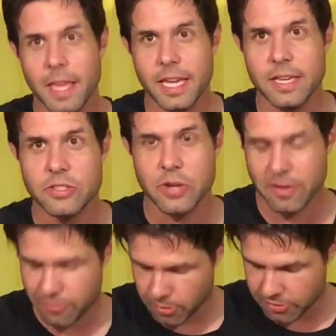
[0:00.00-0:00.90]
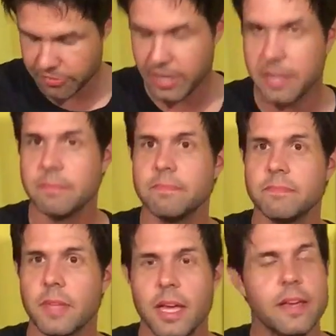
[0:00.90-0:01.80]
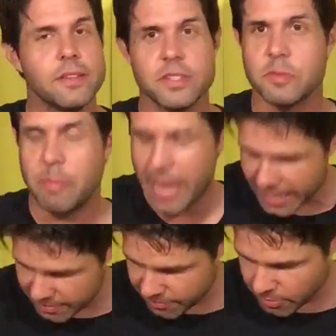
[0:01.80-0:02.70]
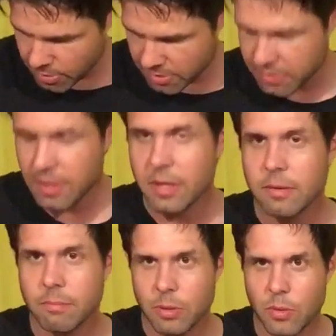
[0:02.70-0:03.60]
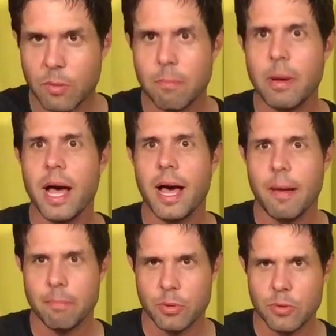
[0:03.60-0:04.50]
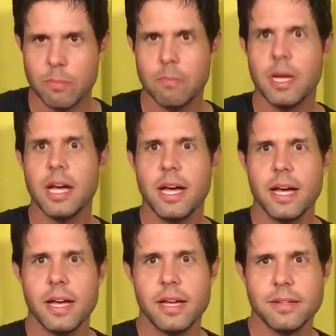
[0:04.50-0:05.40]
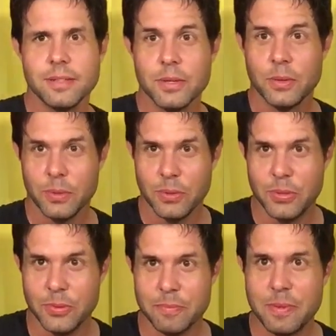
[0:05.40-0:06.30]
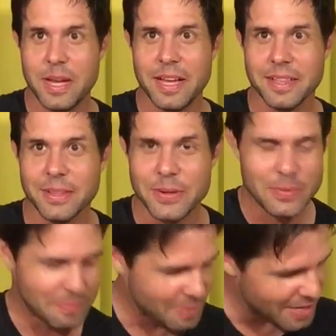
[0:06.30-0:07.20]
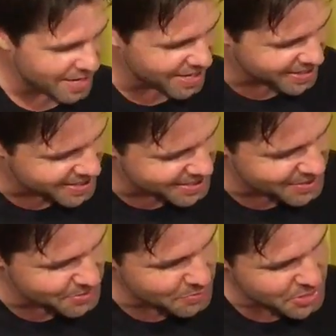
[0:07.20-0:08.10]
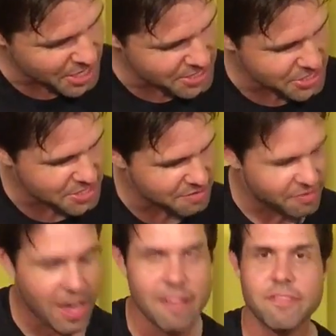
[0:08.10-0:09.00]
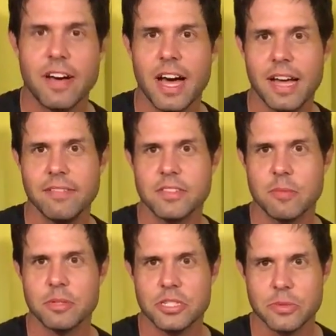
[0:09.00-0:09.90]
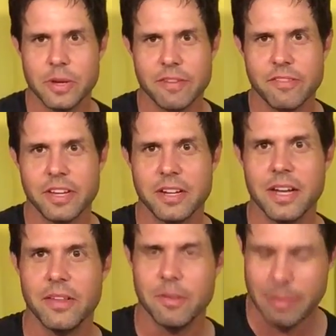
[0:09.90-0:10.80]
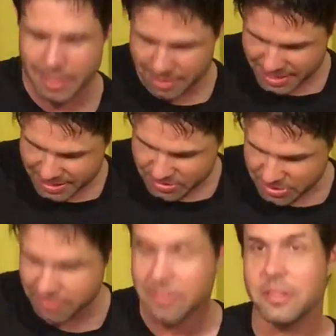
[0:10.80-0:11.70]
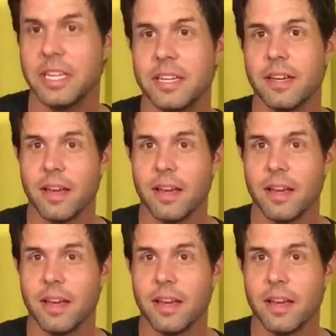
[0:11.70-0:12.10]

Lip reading: E string 4th fret. Just back and forth. Boom ba, boom ba. Oompa loompa, and then you change it to 5-5. So put your ring finger down the baby E string for the